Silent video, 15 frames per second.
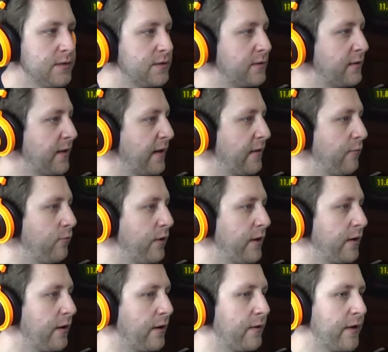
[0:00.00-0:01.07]
today
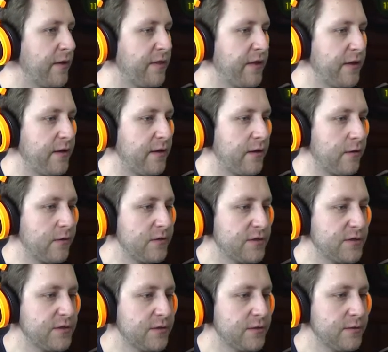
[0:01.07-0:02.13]
we are, I think, going
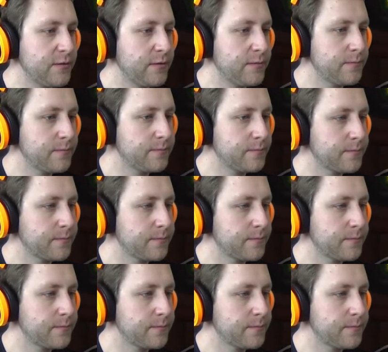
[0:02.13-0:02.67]
to